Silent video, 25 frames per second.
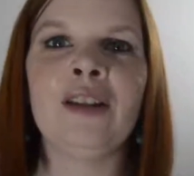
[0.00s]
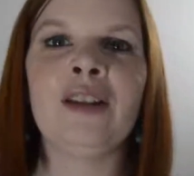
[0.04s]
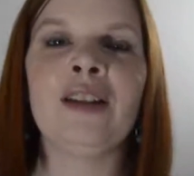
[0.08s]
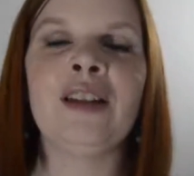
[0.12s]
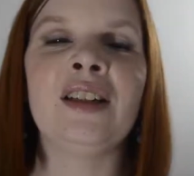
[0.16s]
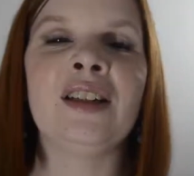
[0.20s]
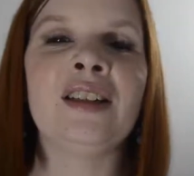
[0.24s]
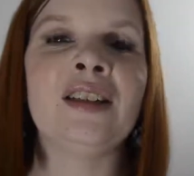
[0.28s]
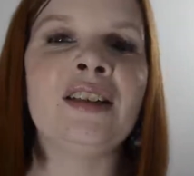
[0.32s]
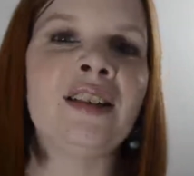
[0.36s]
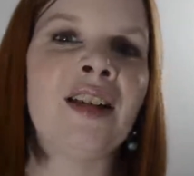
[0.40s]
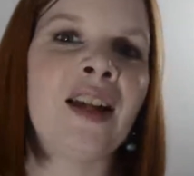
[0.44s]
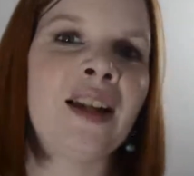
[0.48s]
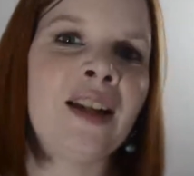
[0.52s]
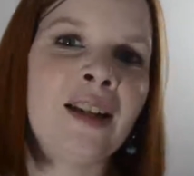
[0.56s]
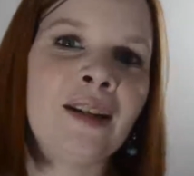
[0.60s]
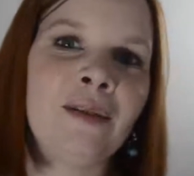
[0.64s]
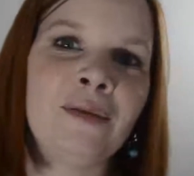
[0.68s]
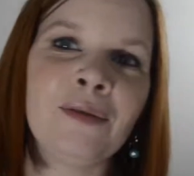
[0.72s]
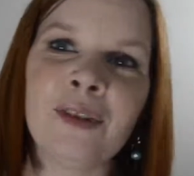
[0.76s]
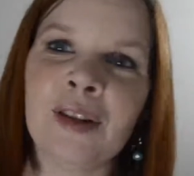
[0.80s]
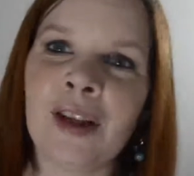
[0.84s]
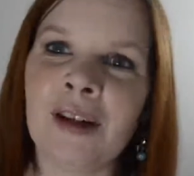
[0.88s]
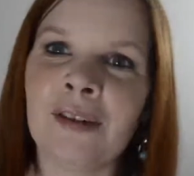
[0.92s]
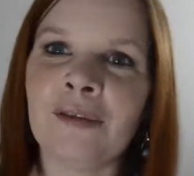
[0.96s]
You're going to sign
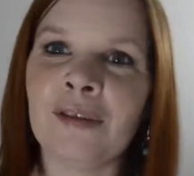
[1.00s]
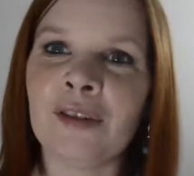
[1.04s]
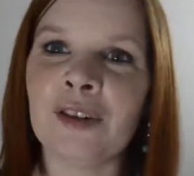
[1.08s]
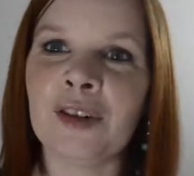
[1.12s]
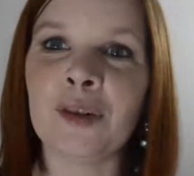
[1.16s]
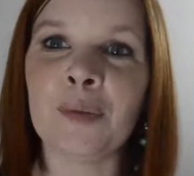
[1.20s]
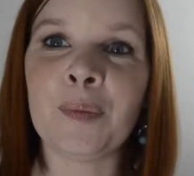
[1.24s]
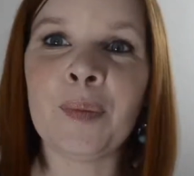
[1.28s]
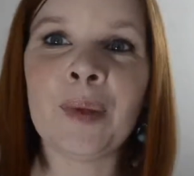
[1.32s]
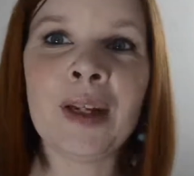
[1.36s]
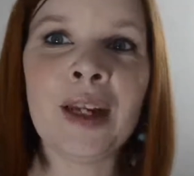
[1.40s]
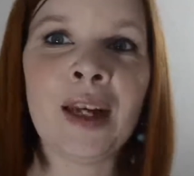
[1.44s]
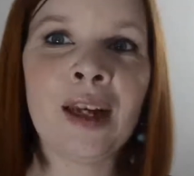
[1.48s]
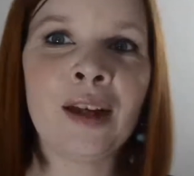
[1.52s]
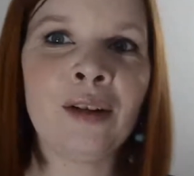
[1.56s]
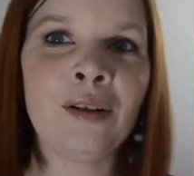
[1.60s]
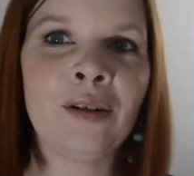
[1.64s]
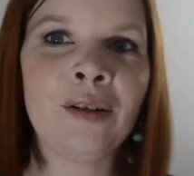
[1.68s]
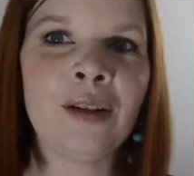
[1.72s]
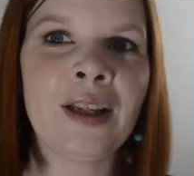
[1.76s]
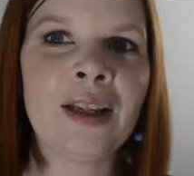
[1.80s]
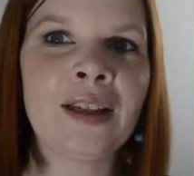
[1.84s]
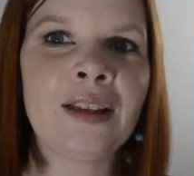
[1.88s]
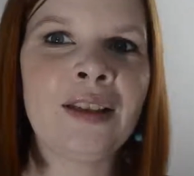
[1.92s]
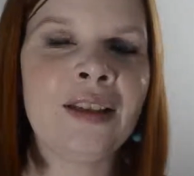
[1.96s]
up for that first
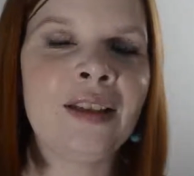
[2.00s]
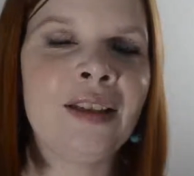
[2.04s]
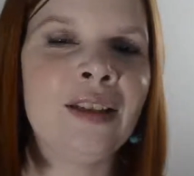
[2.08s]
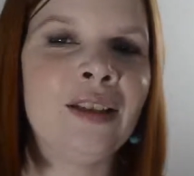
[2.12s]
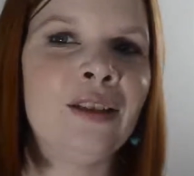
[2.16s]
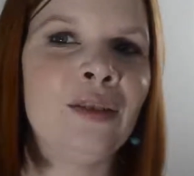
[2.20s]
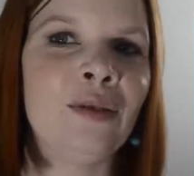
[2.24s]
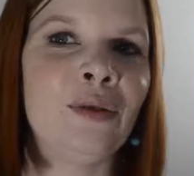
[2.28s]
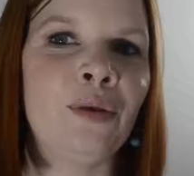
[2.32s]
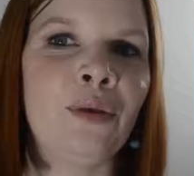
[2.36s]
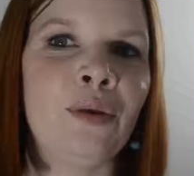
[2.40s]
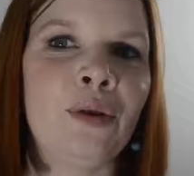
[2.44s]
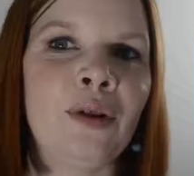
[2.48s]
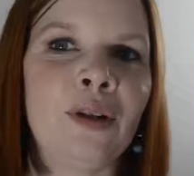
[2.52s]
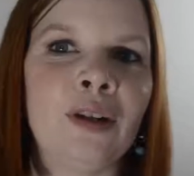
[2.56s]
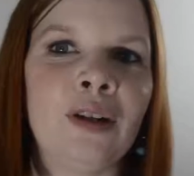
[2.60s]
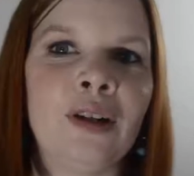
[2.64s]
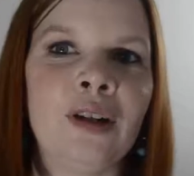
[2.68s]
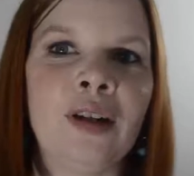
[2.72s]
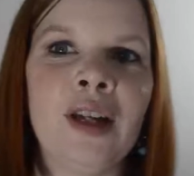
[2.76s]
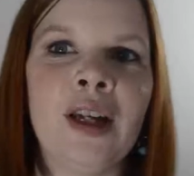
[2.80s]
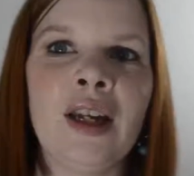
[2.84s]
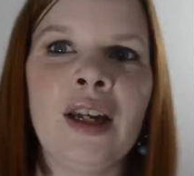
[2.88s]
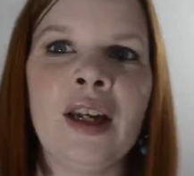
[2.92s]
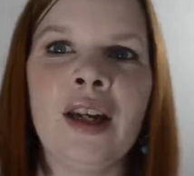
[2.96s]
piano lesson,
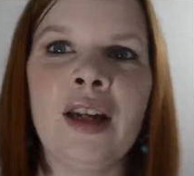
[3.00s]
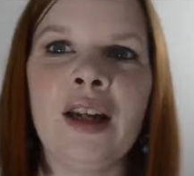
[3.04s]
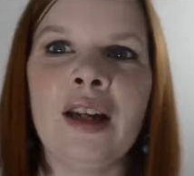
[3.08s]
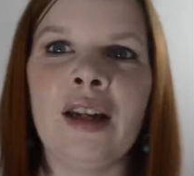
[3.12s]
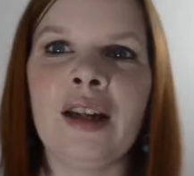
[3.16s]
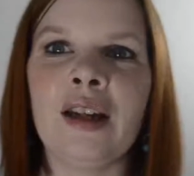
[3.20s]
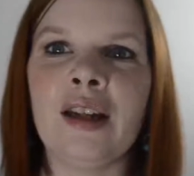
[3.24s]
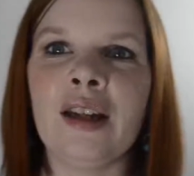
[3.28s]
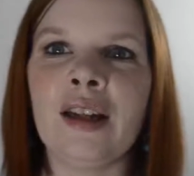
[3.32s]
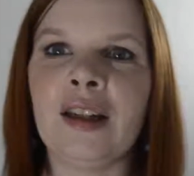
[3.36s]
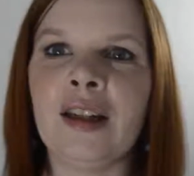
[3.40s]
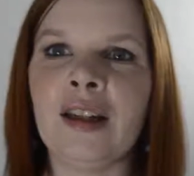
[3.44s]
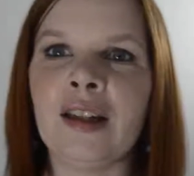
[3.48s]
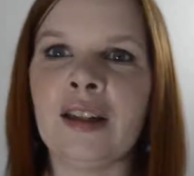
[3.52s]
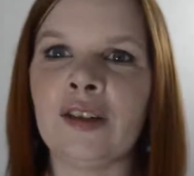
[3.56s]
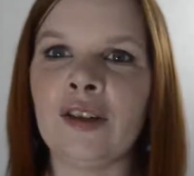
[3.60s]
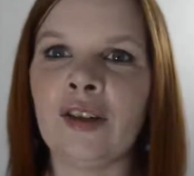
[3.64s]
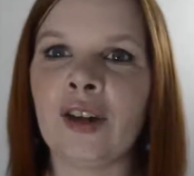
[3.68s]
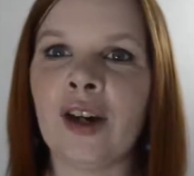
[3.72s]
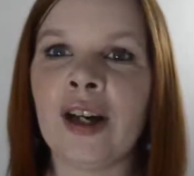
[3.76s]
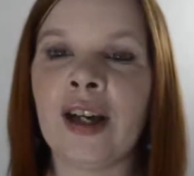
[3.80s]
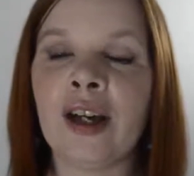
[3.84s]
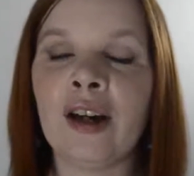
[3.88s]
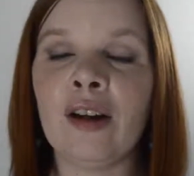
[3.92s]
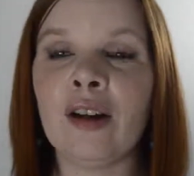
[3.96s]
or
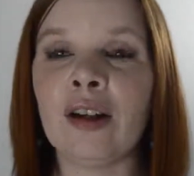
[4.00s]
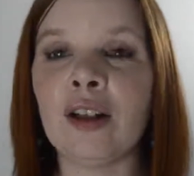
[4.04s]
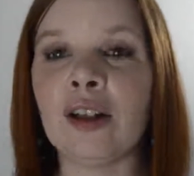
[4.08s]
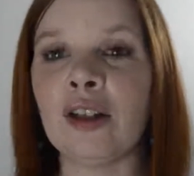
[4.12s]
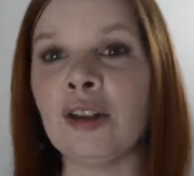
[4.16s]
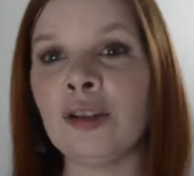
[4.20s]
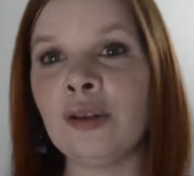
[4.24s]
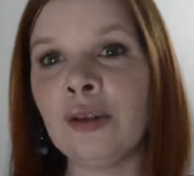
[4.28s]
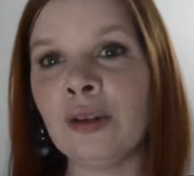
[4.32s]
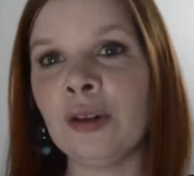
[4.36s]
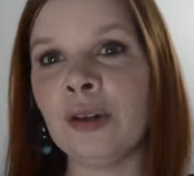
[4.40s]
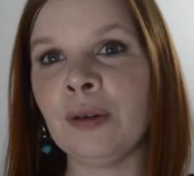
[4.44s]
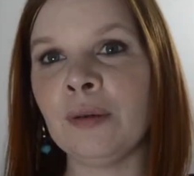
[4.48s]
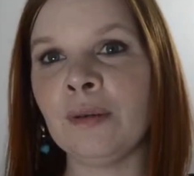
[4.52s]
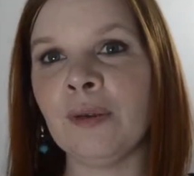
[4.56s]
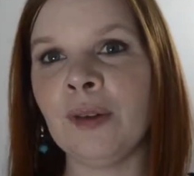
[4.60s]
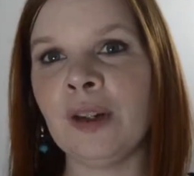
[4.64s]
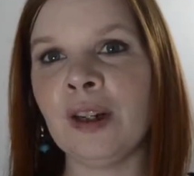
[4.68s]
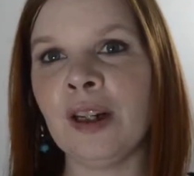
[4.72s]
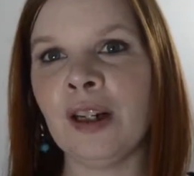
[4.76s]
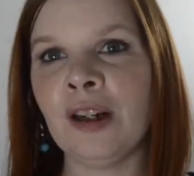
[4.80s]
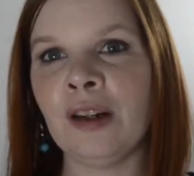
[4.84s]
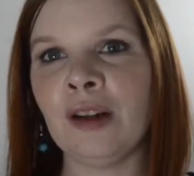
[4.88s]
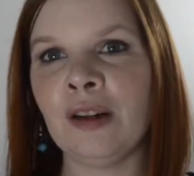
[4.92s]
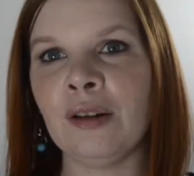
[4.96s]
try out a YouTube
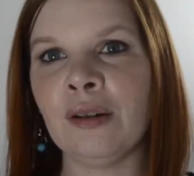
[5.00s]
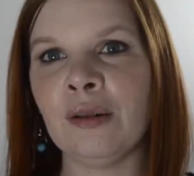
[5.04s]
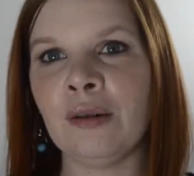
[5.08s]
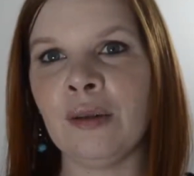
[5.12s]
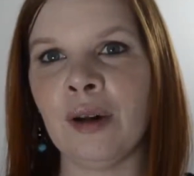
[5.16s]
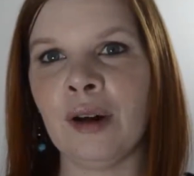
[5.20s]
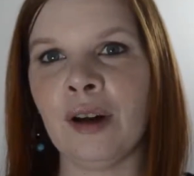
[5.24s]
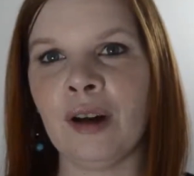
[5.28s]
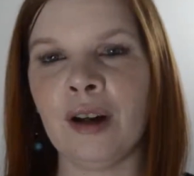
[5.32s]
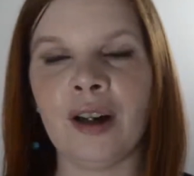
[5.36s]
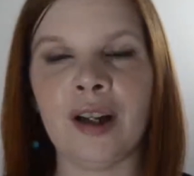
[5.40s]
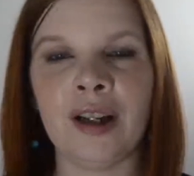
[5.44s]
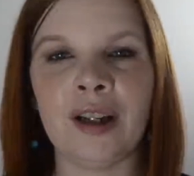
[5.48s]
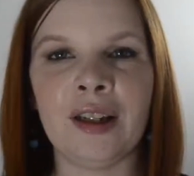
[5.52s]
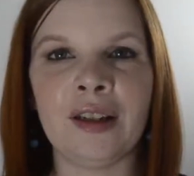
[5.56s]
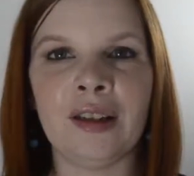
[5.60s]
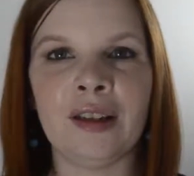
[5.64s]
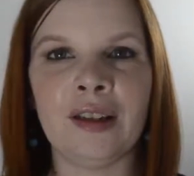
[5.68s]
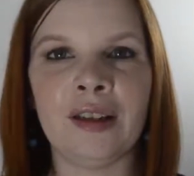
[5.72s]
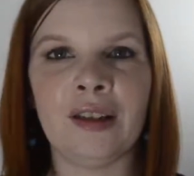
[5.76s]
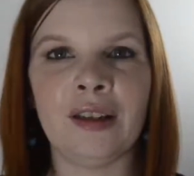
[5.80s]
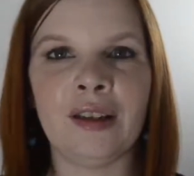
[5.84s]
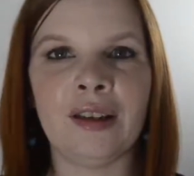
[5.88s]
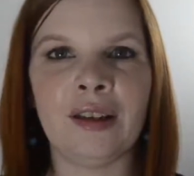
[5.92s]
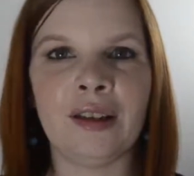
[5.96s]
video
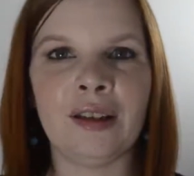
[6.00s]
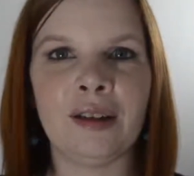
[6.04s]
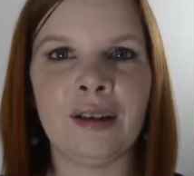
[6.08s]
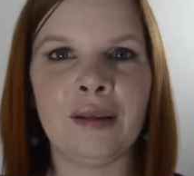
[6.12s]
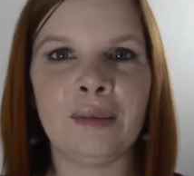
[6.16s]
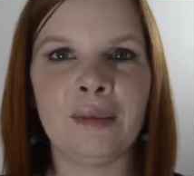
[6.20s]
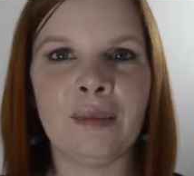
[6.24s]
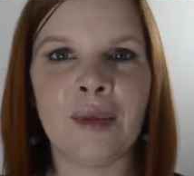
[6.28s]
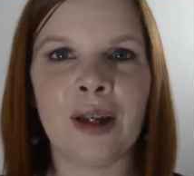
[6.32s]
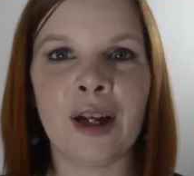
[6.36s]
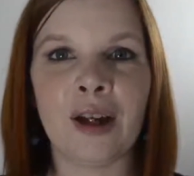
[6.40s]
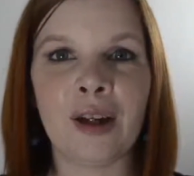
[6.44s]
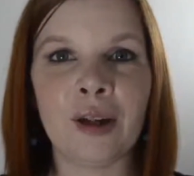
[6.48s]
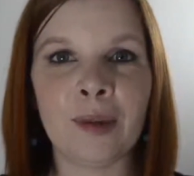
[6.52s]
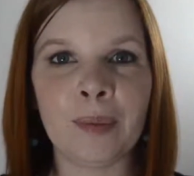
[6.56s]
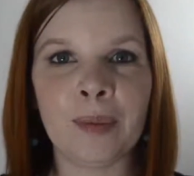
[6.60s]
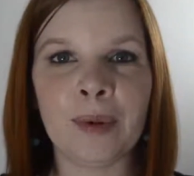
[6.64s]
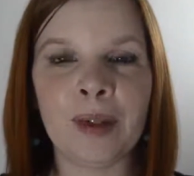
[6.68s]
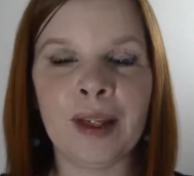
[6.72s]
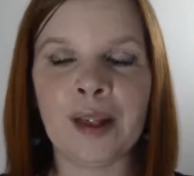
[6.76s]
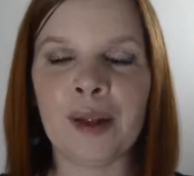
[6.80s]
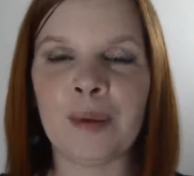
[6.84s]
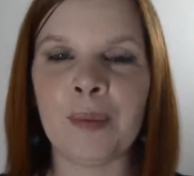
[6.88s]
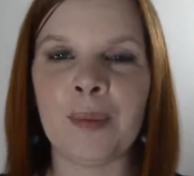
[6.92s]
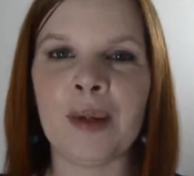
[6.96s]
on how to
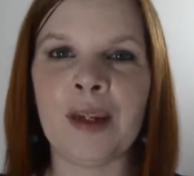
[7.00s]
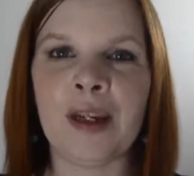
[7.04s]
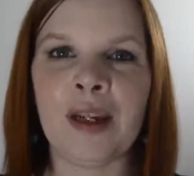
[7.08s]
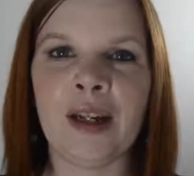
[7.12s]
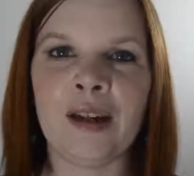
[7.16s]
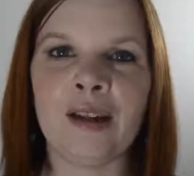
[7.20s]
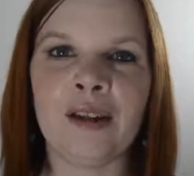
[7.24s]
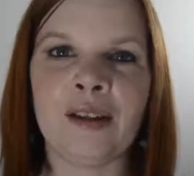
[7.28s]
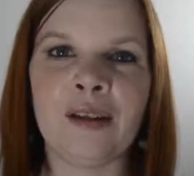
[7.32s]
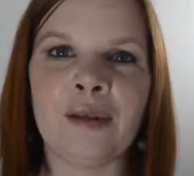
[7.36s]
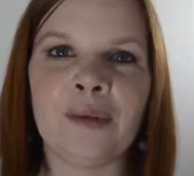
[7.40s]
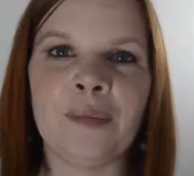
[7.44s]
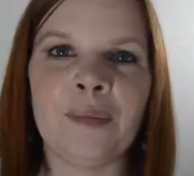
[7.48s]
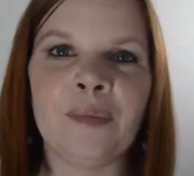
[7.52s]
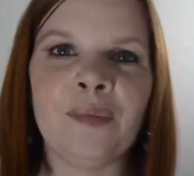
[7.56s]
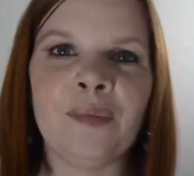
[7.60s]
play the piano.